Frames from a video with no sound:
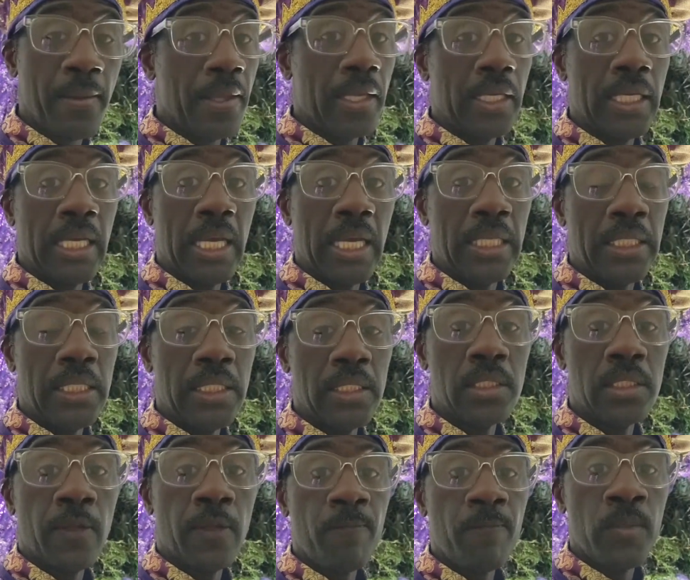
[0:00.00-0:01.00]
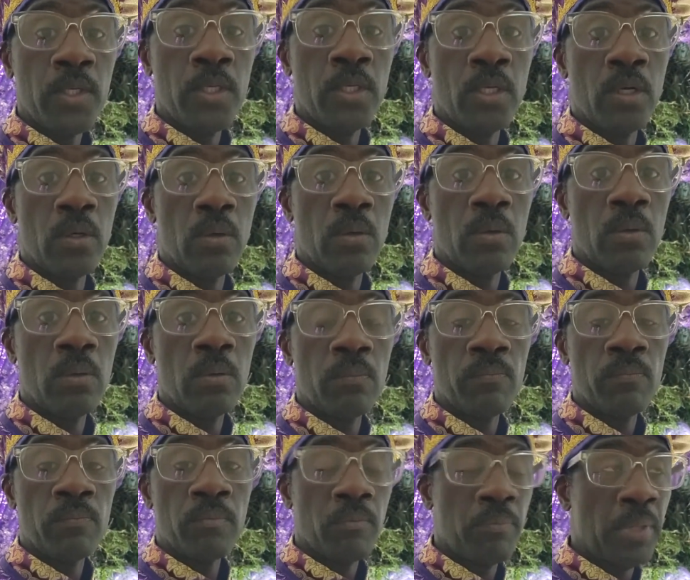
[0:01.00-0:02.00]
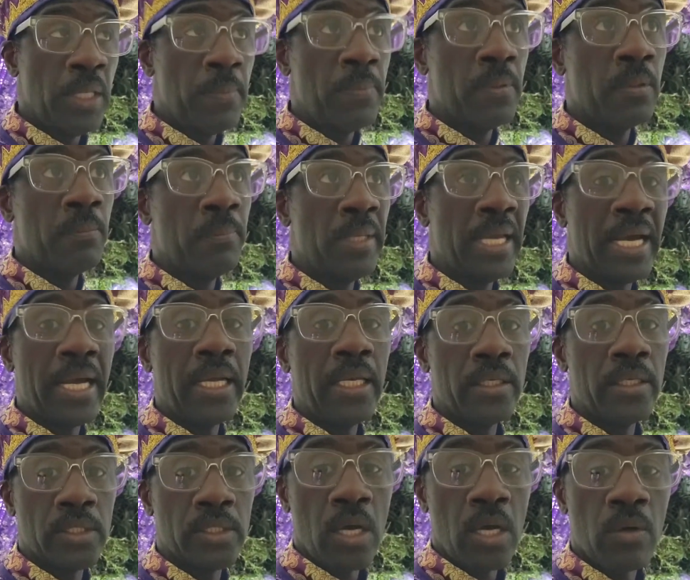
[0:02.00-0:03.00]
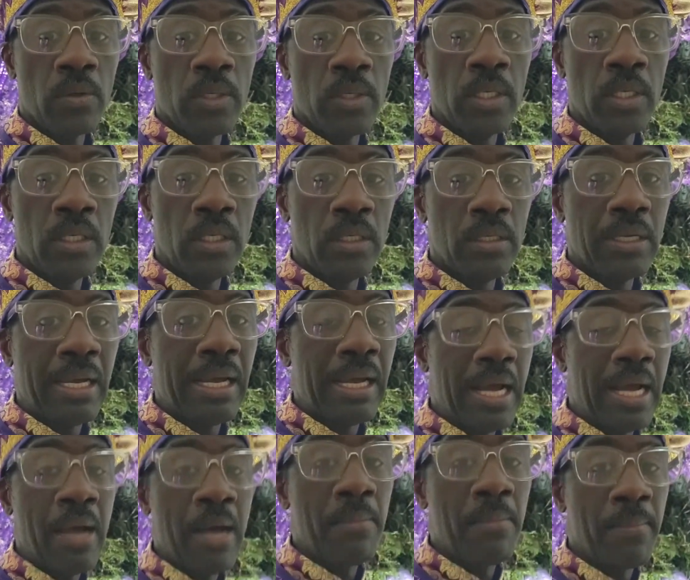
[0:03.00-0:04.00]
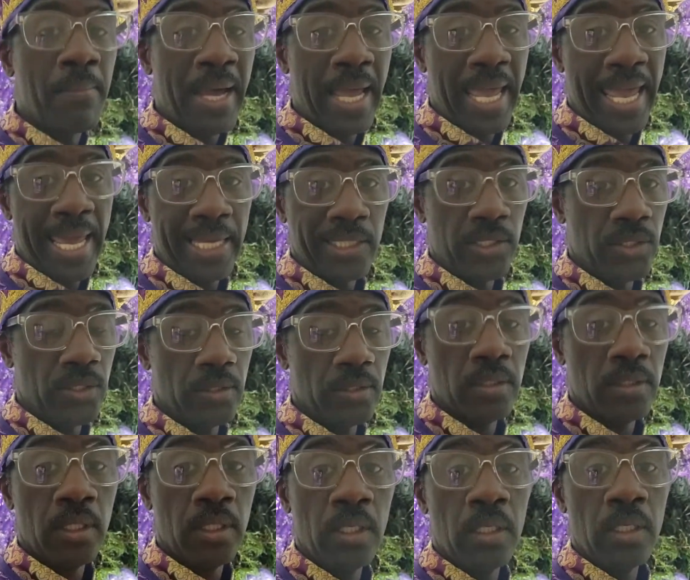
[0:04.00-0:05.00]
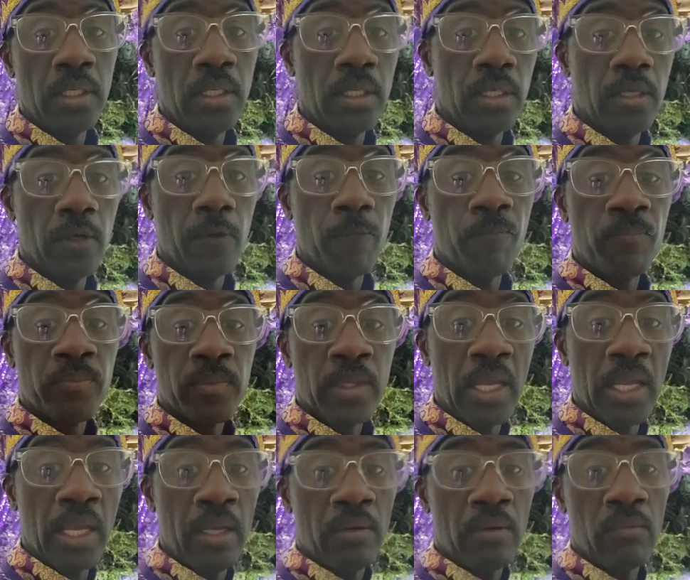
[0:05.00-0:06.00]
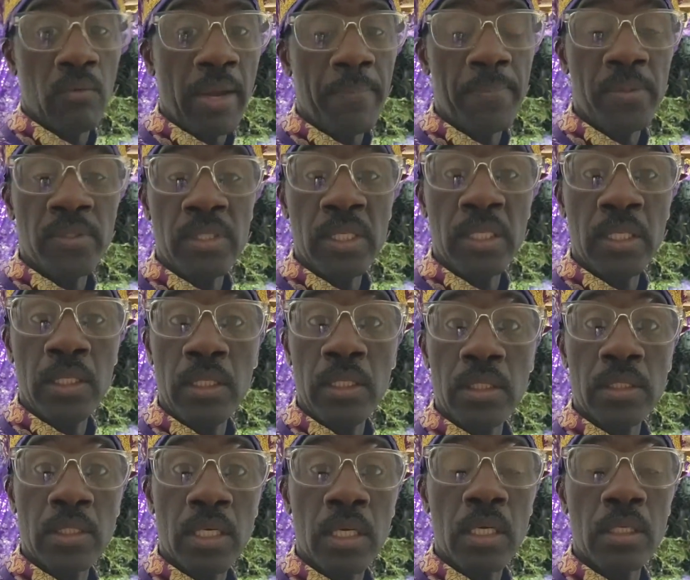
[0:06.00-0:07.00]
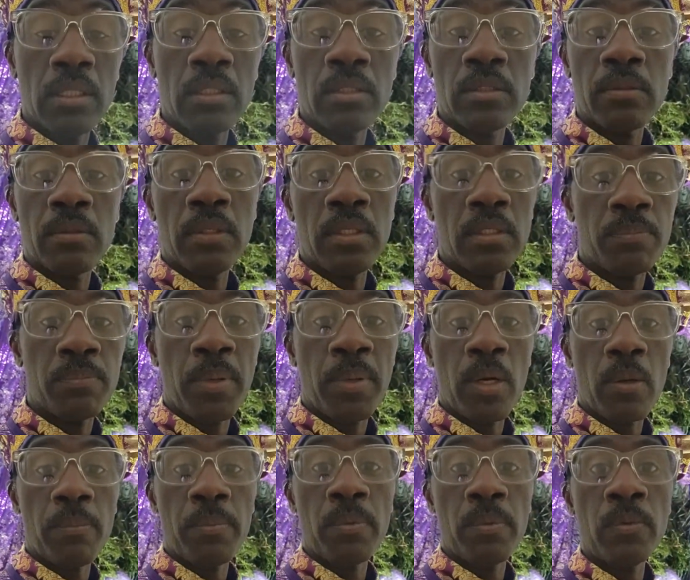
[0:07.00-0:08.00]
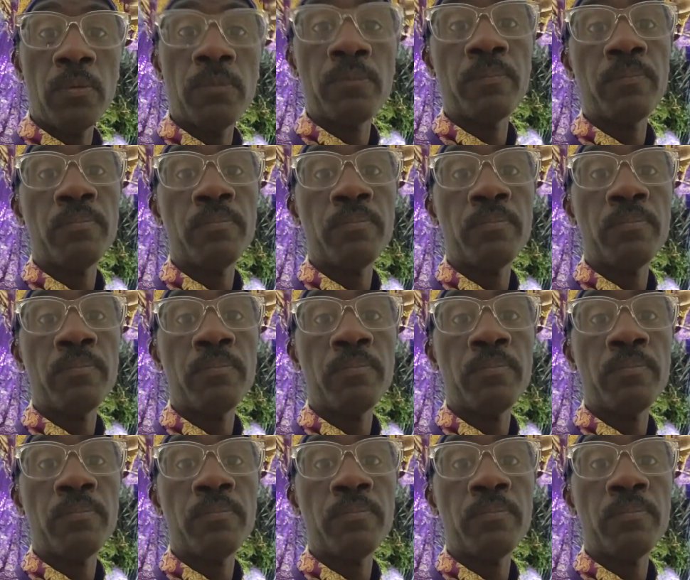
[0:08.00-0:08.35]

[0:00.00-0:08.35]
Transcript: Yeah, this, people be out here talking. I'm about action, and representing these colors is purple,